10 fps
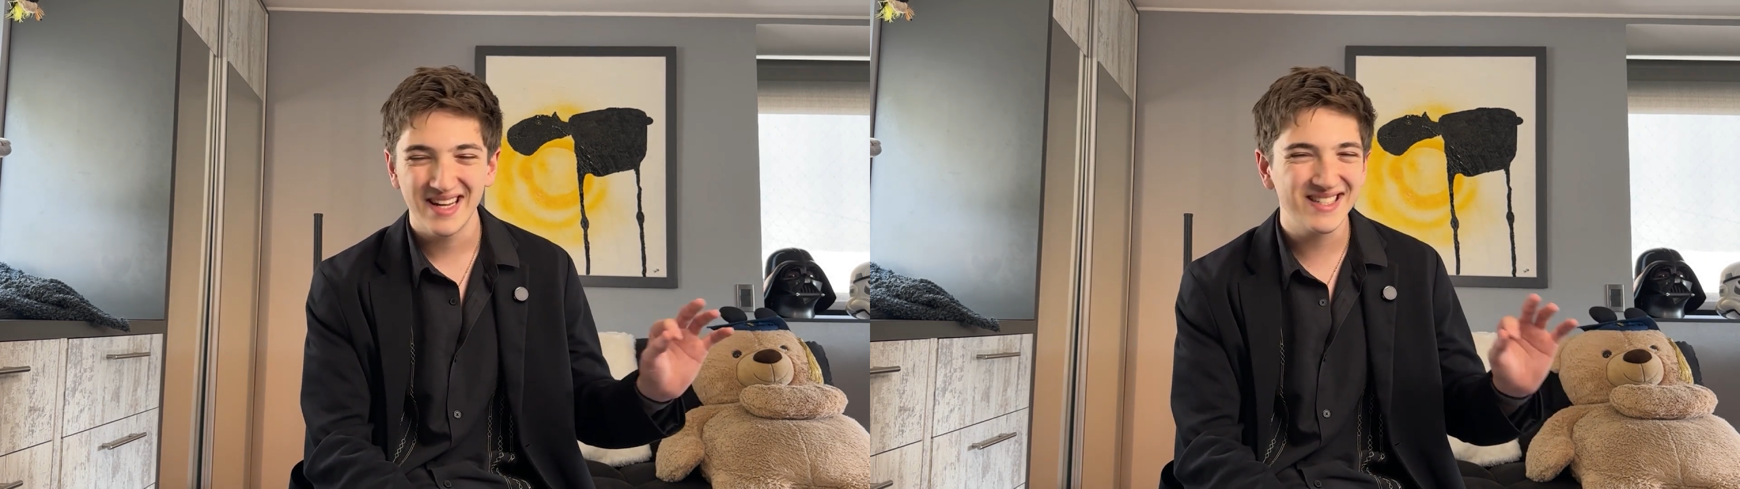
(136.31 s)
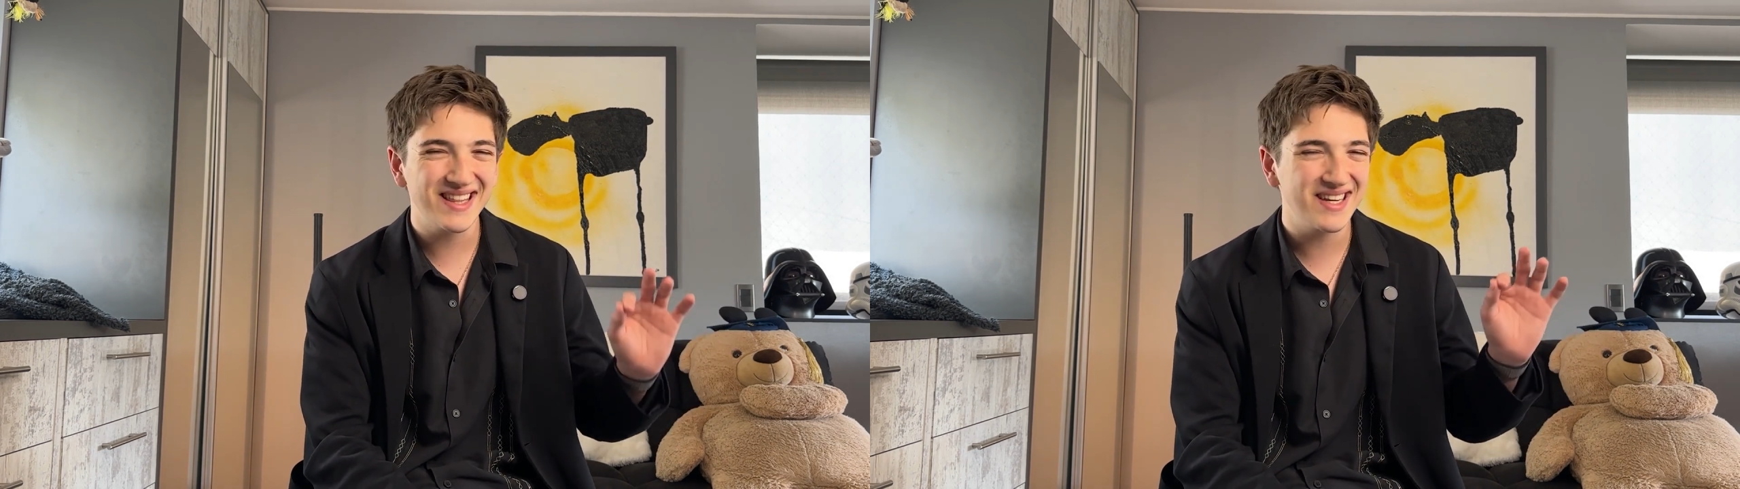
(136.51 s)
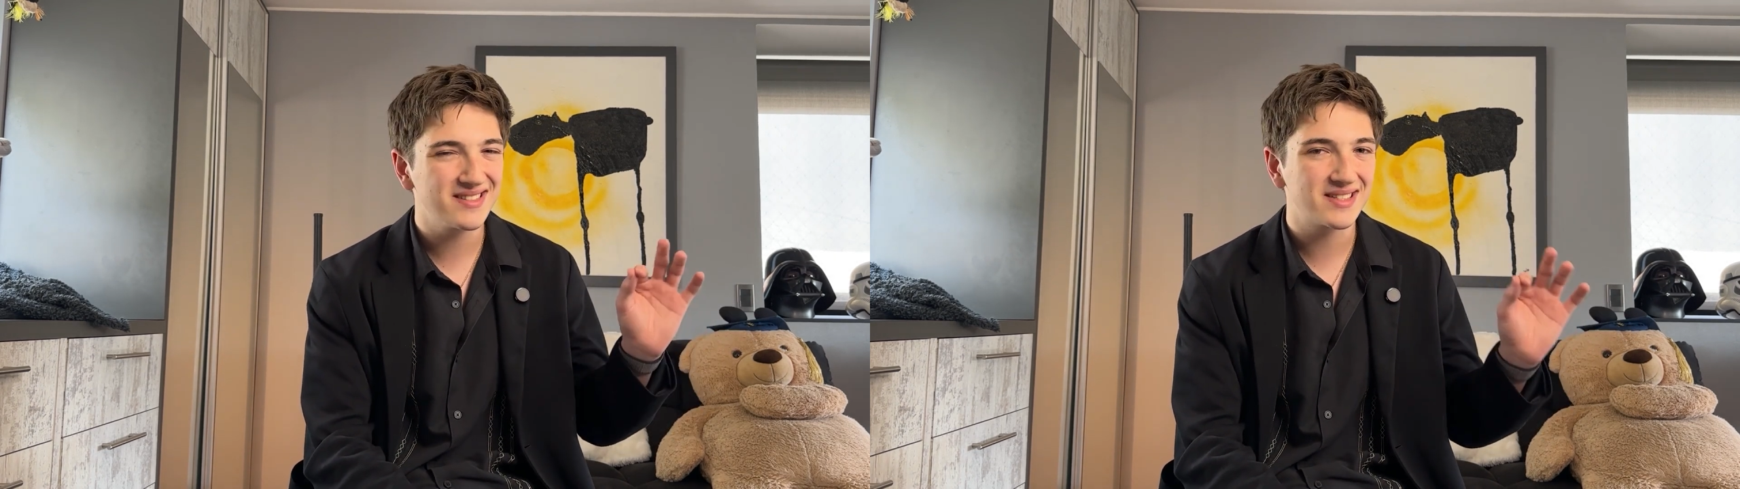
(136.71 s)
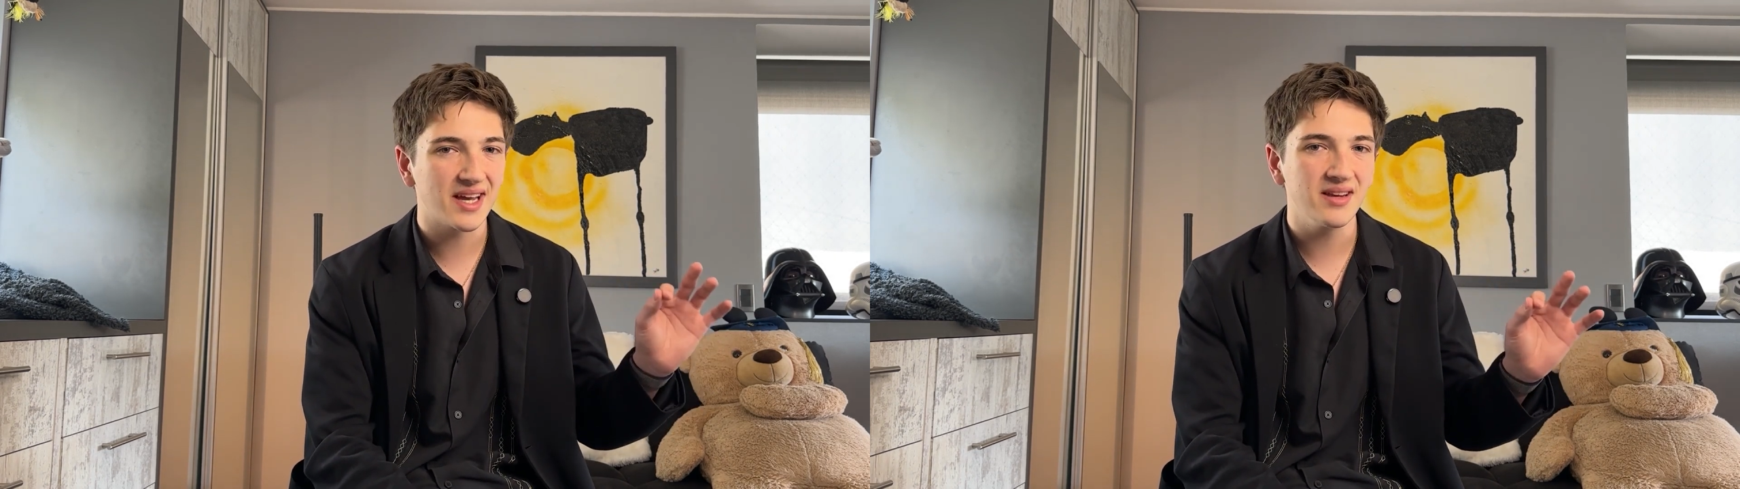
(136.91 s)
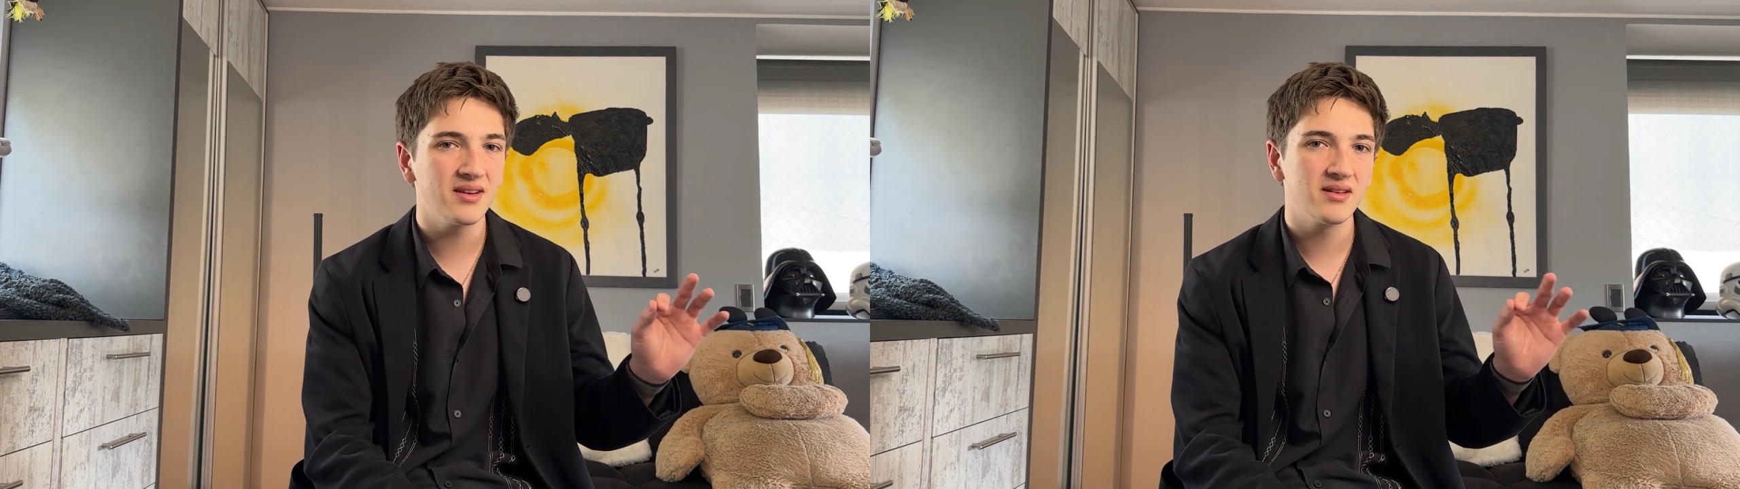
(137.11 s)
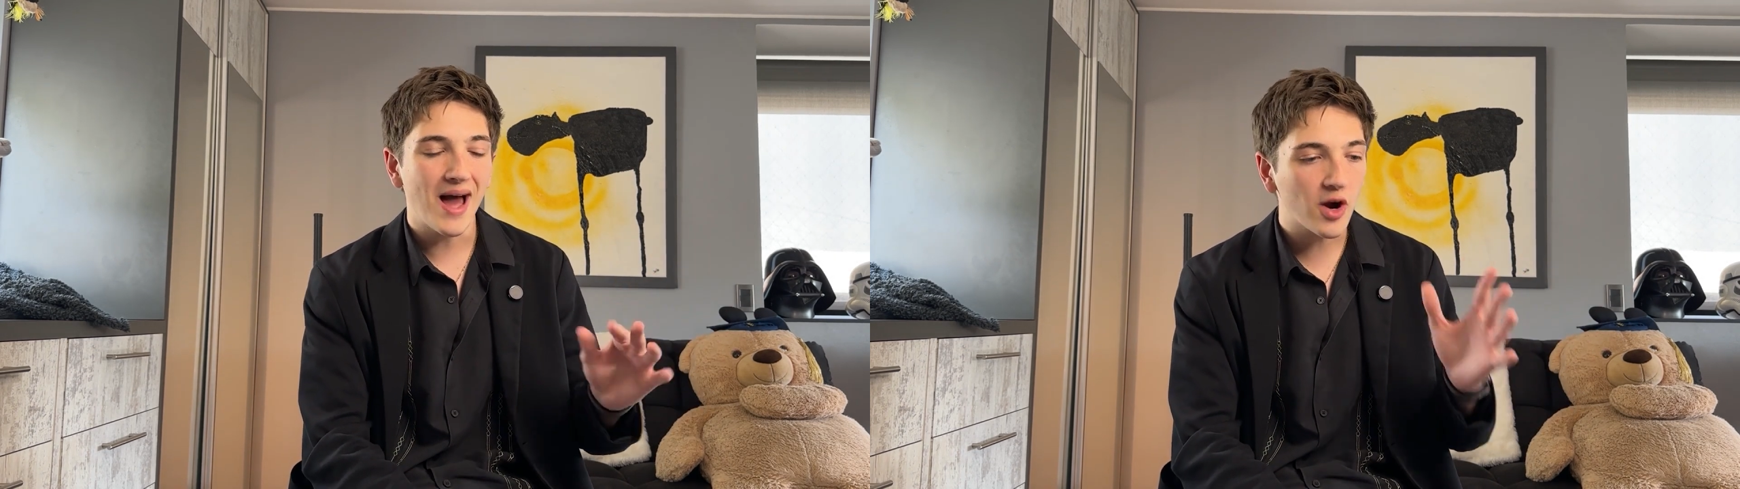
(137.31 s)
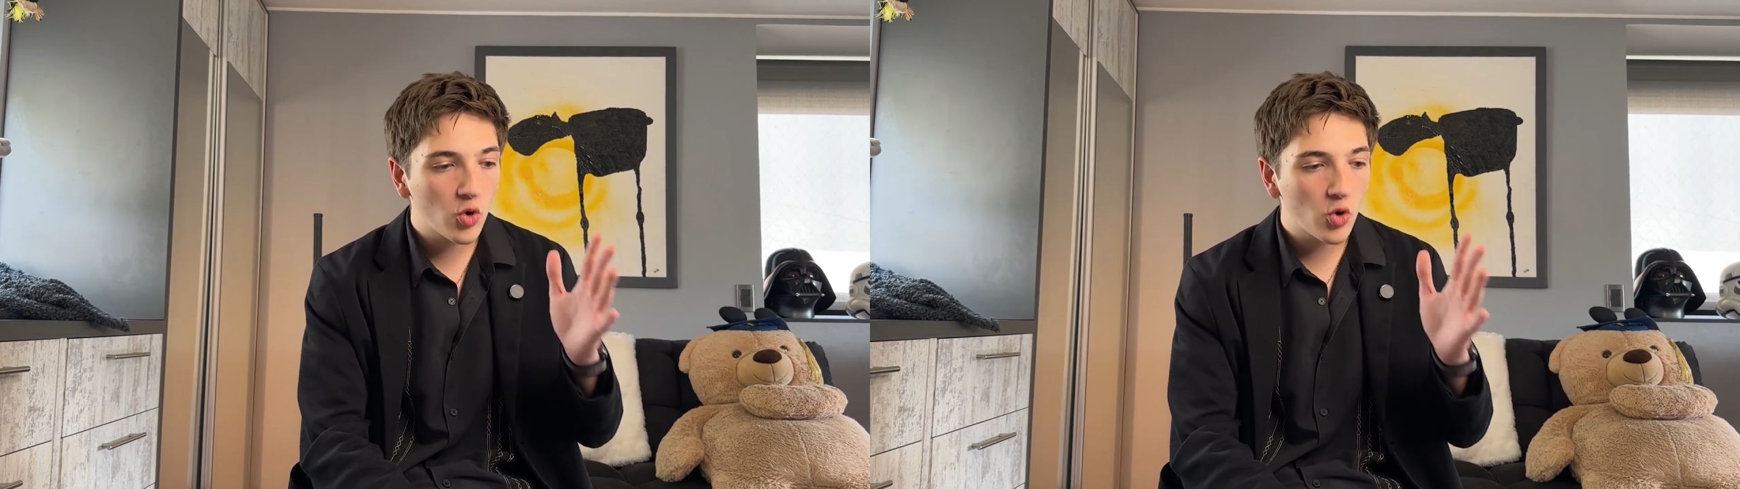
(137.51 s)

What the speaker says: Isn't that insane? A